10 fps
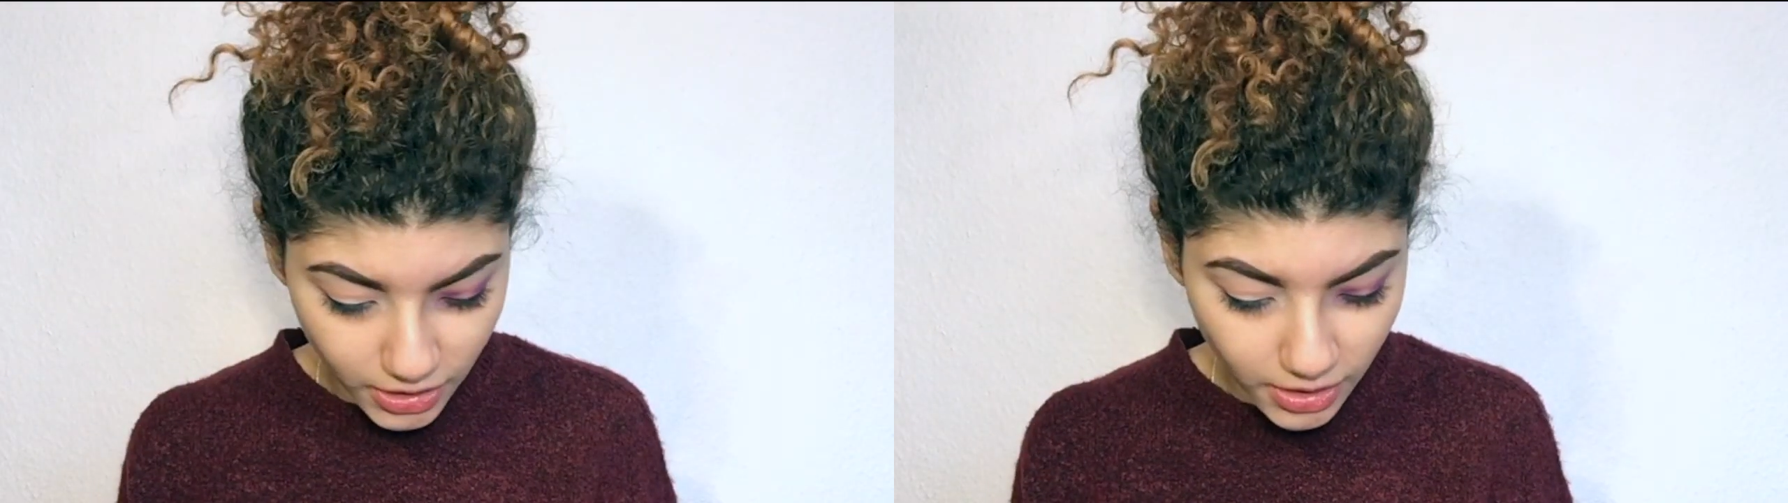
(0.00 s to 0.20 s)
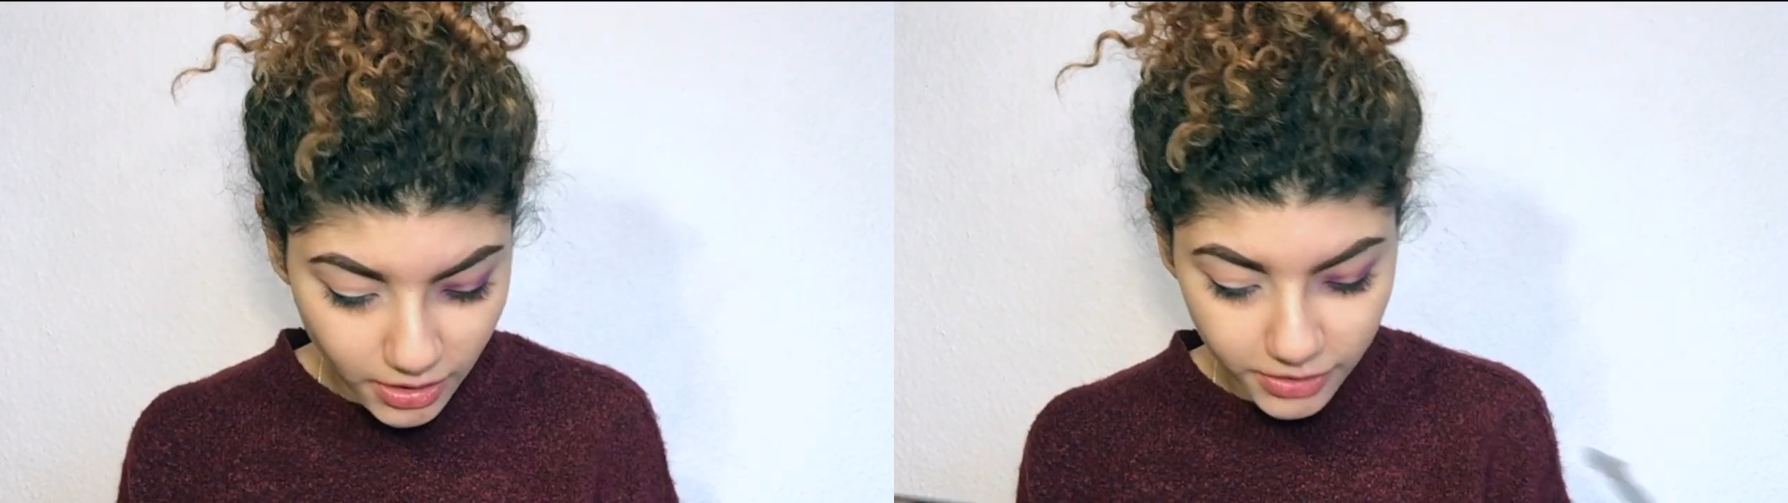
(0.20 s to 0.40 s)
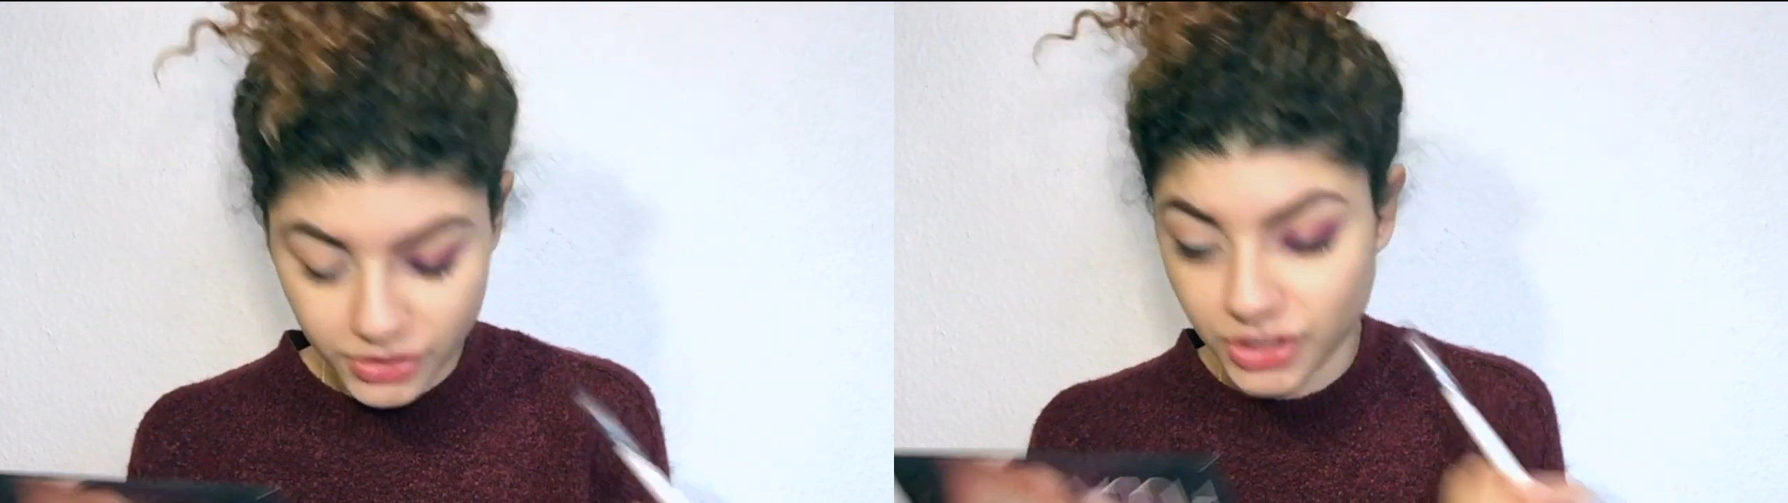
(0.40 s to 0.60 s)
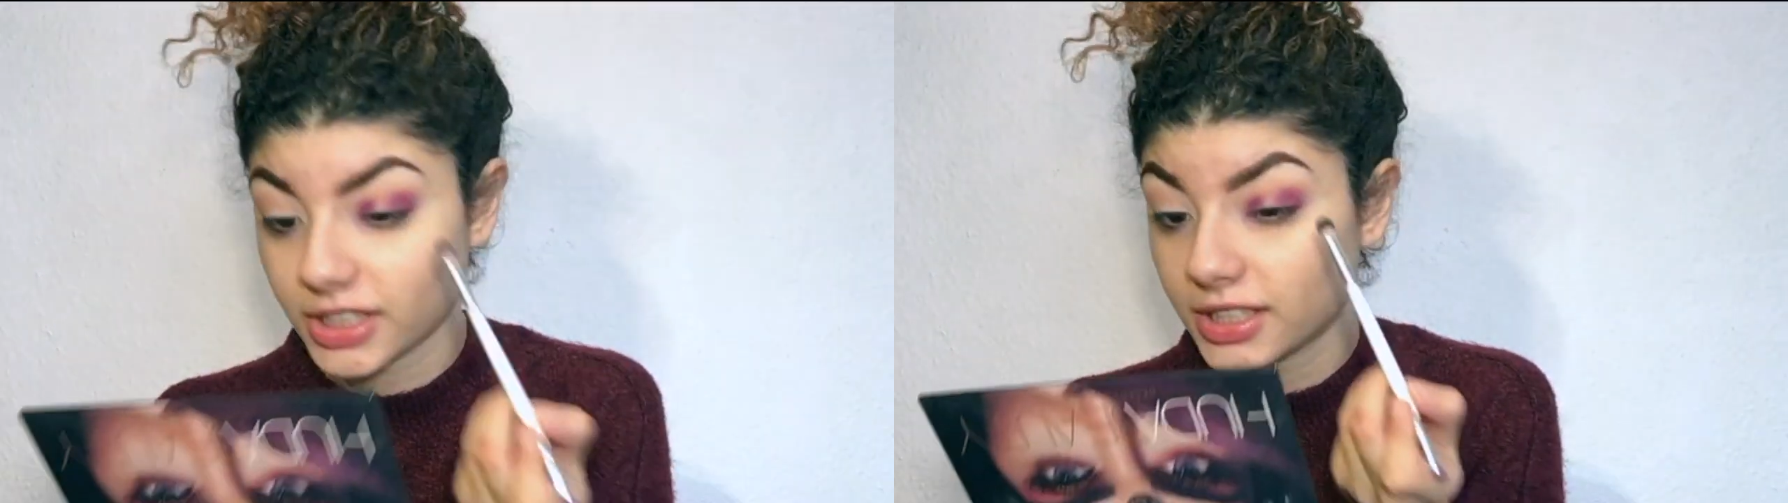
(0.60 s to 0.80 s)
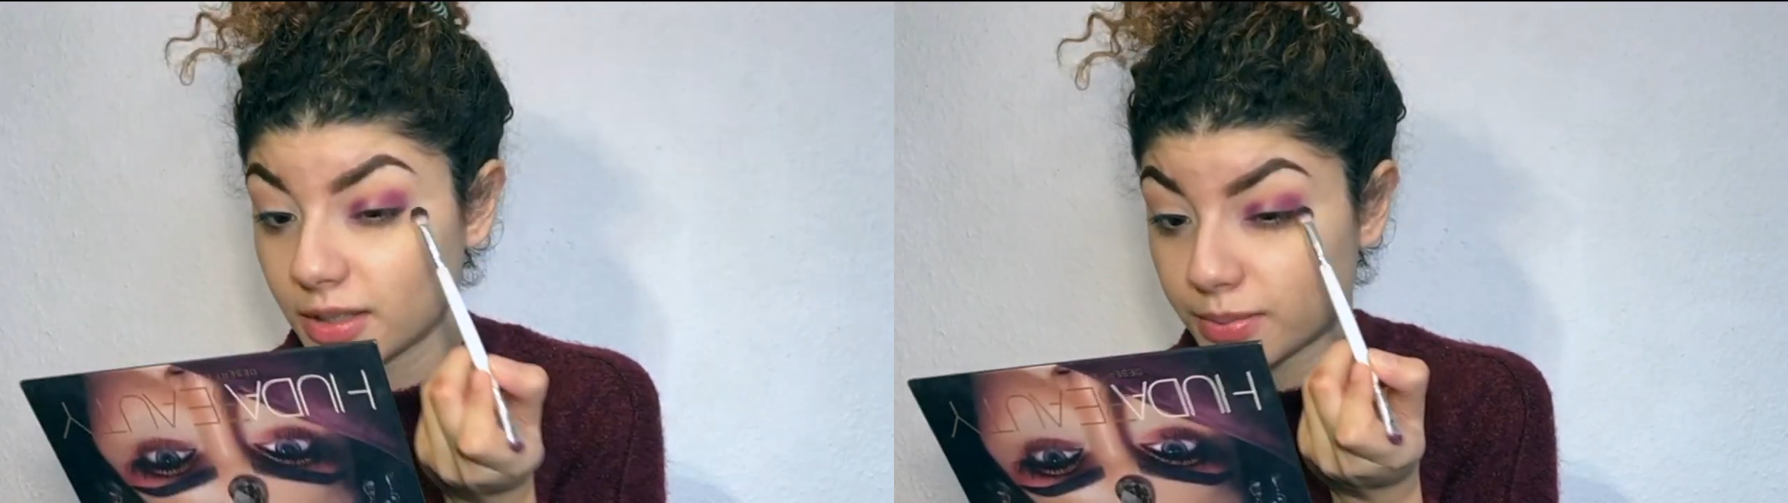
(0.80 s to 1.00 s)
girl,
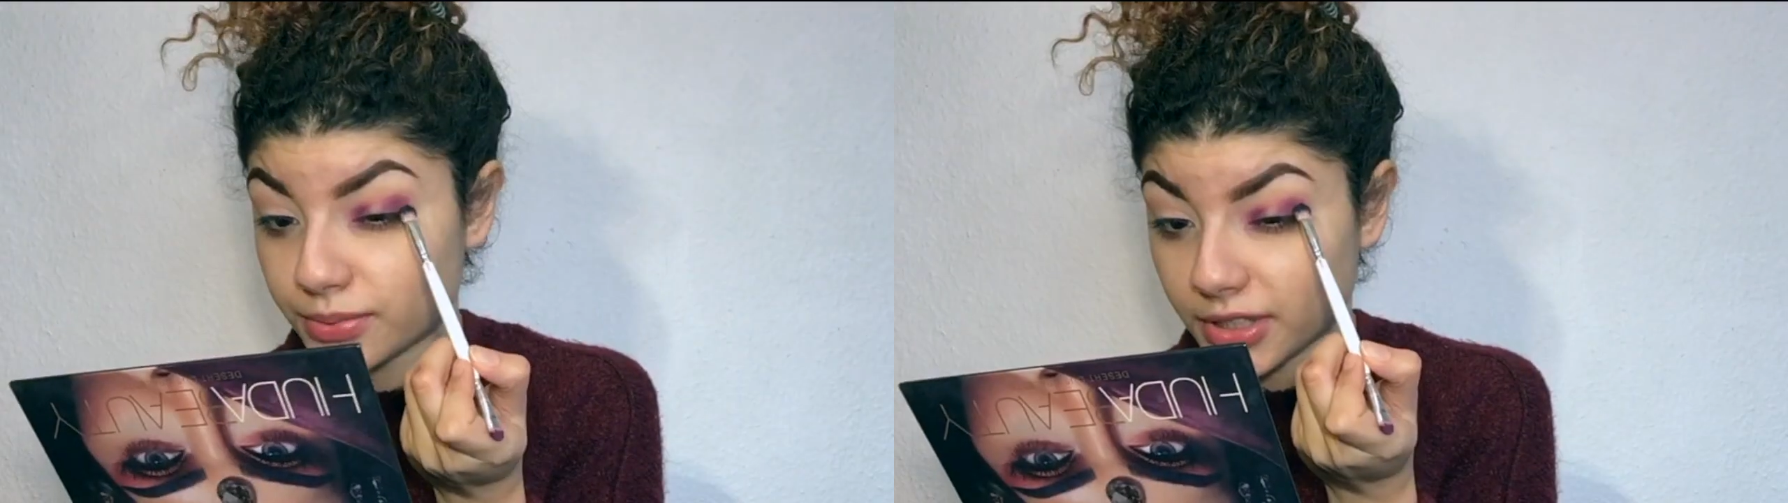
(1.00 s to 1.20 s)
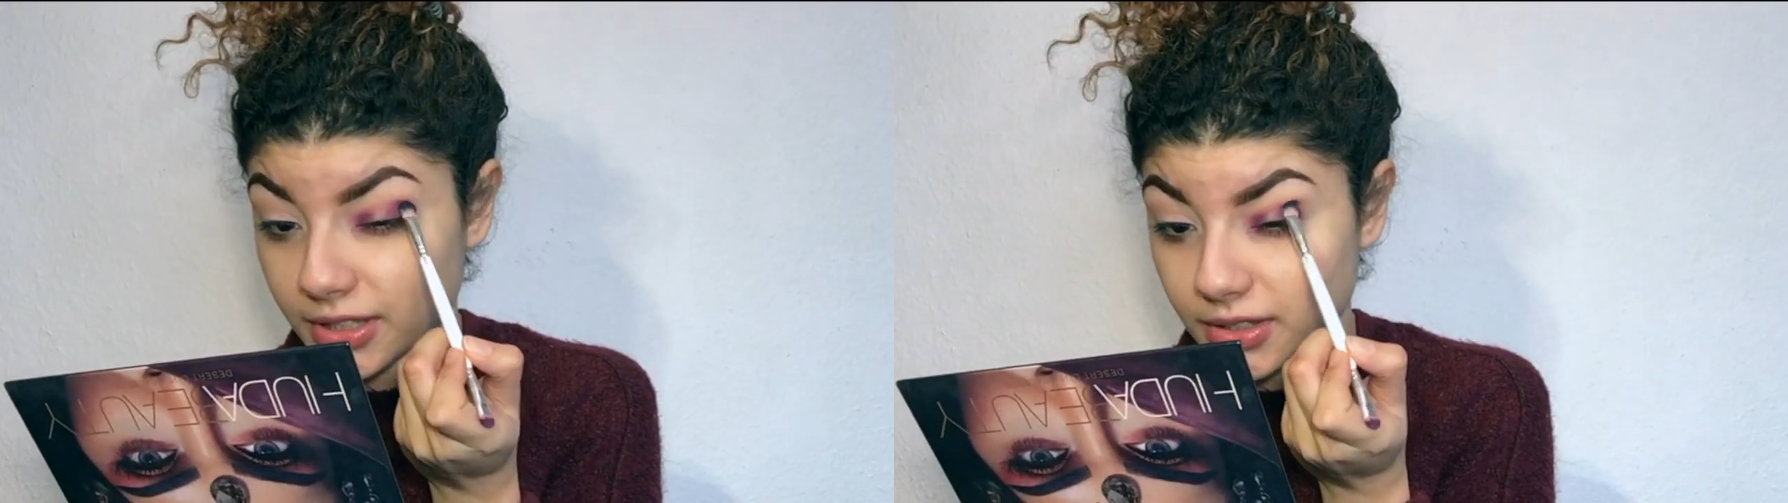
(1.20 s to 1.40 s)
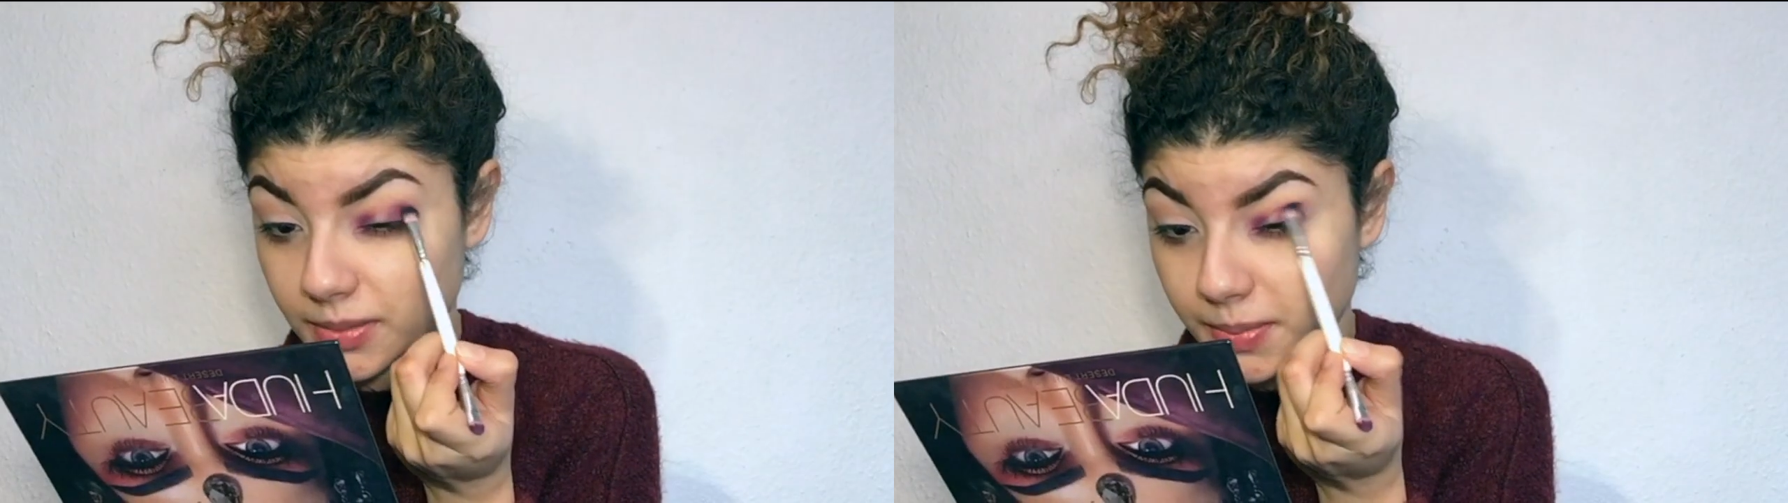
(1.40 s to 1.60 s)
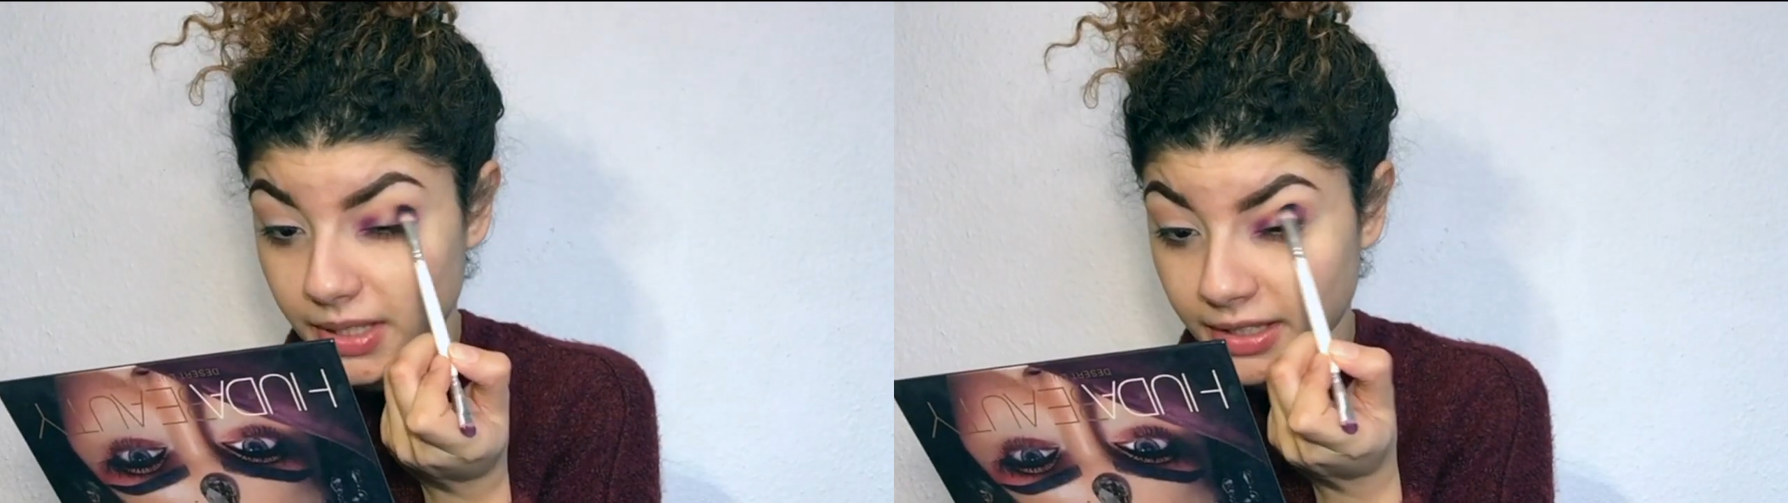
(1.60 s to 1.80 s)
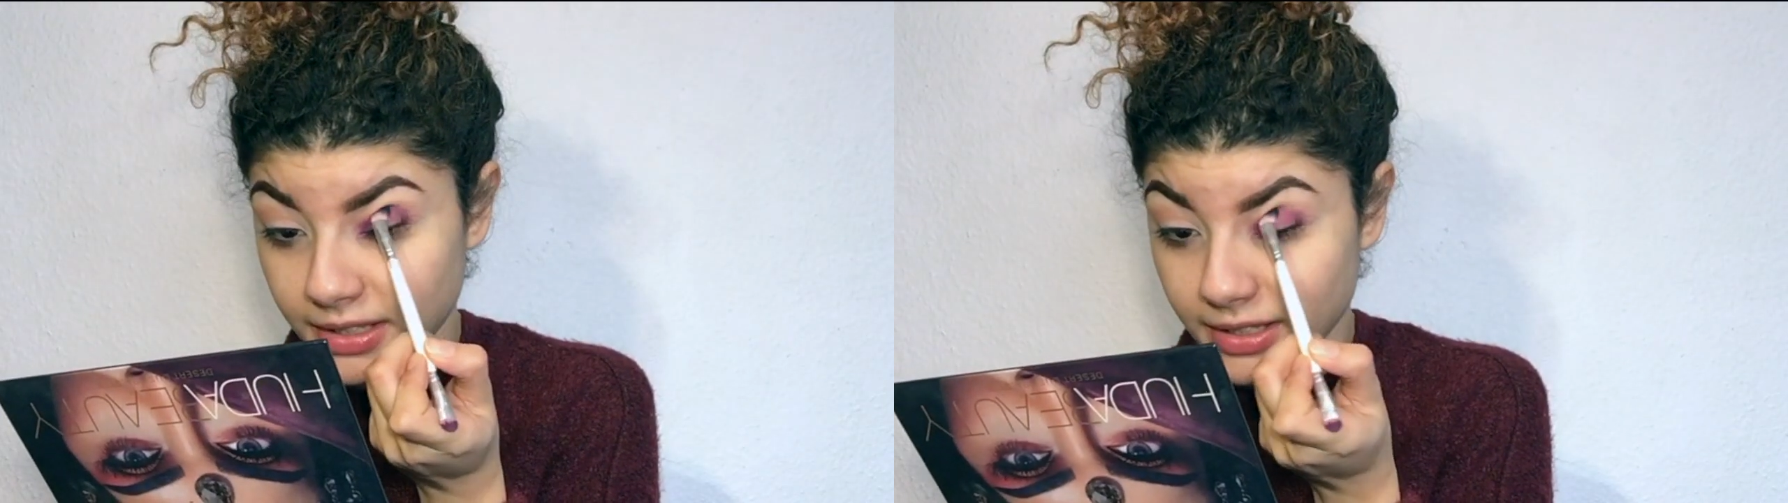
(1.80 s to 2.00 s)
she did a pretty good
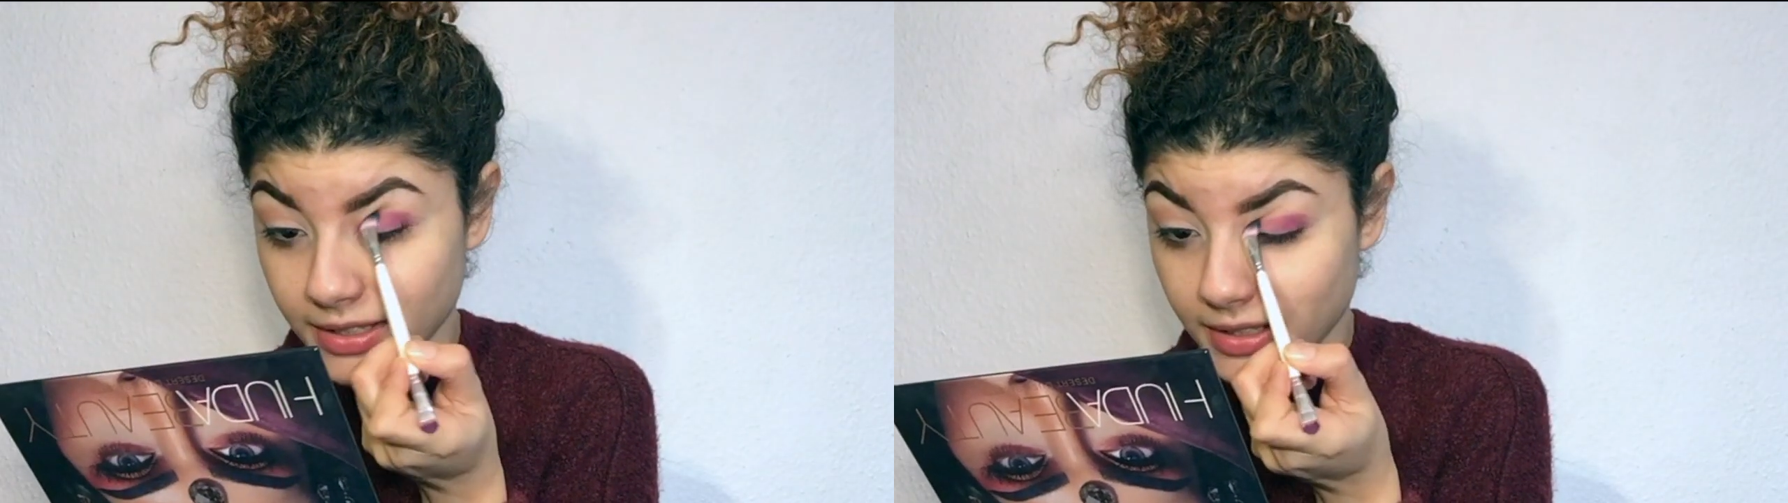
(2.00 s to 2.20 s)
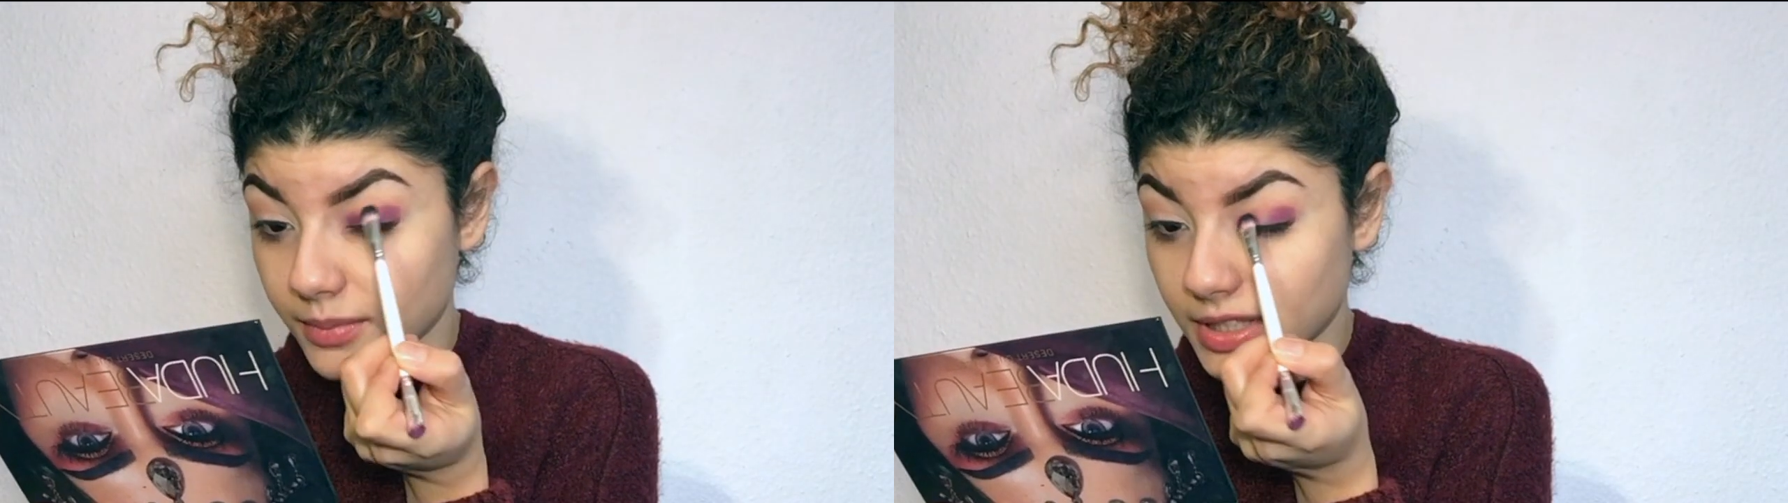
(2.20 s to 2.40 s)
blending,